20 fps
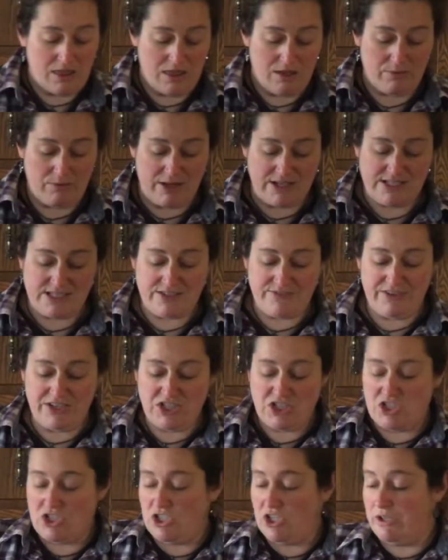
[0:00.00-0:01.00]
the rest of
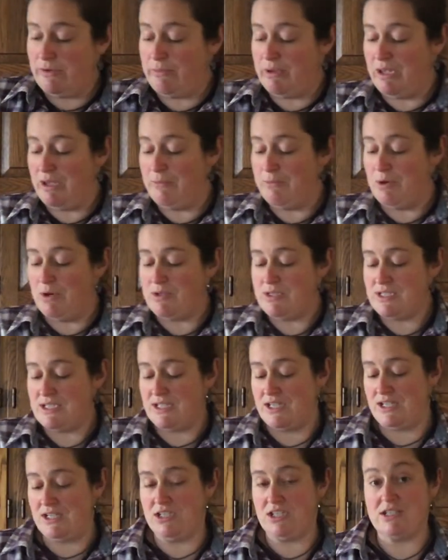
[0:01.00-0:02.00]
it should be
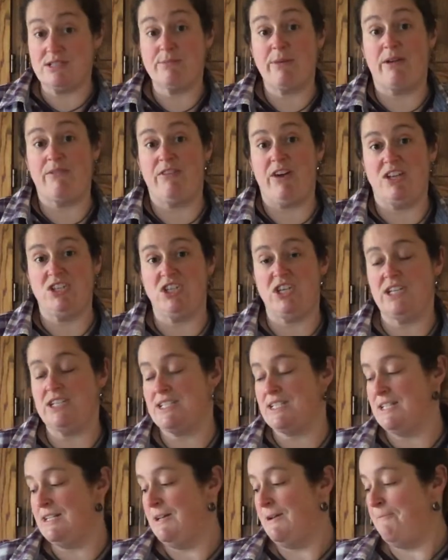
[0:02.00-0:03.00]
mostly just my
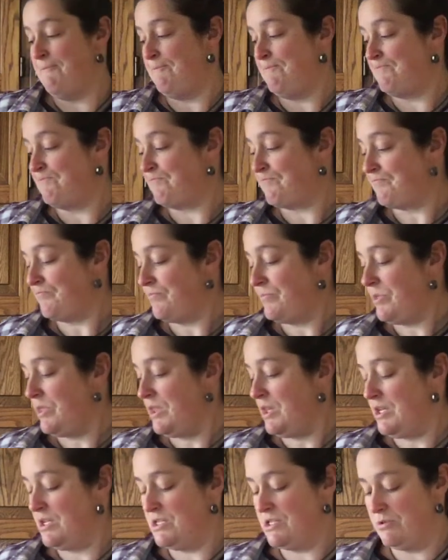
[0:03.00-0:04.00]
veggies.
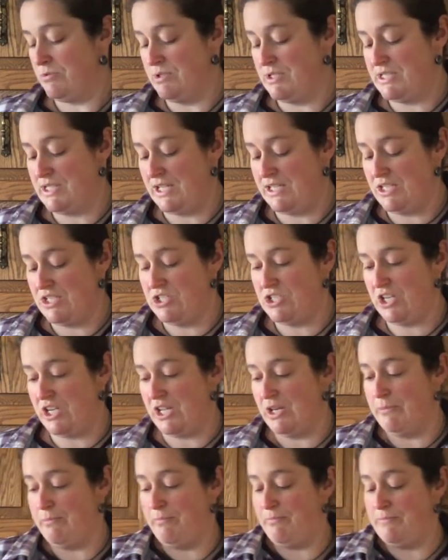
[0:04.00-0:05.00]
So we'll set the
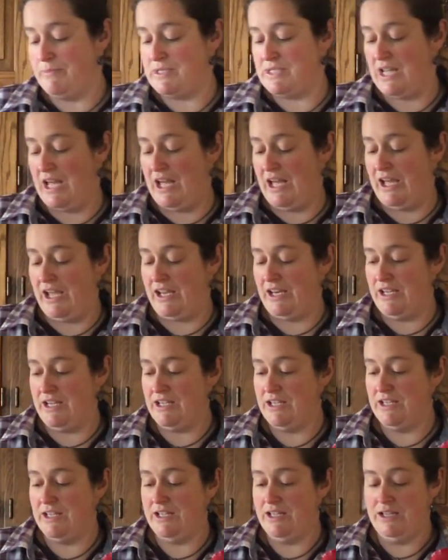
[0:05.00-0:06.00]
chicken aside,
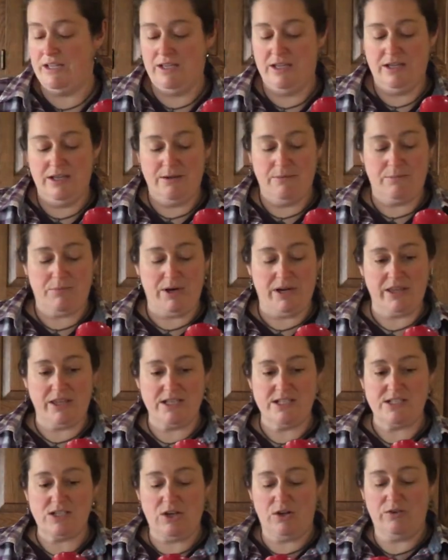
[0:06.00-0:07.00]
bring
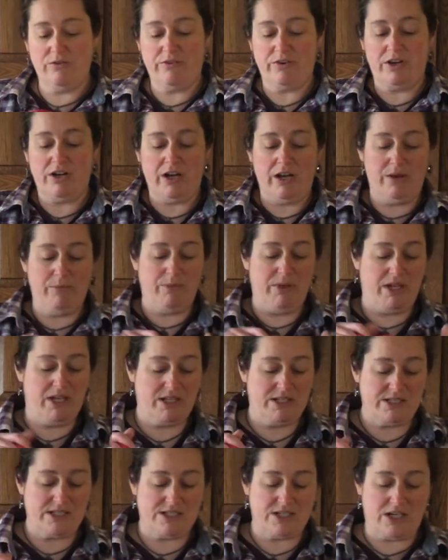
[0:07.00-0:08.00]
this over, and we
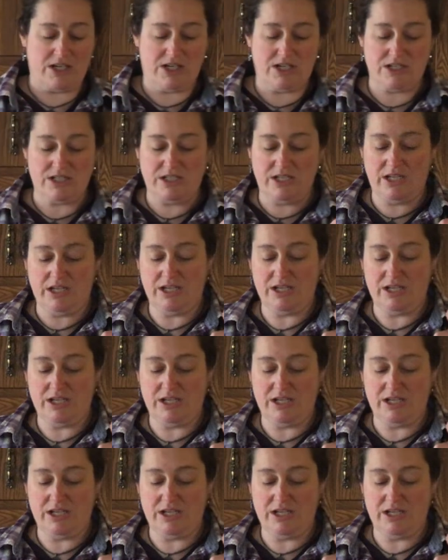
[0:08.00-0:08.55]
can start.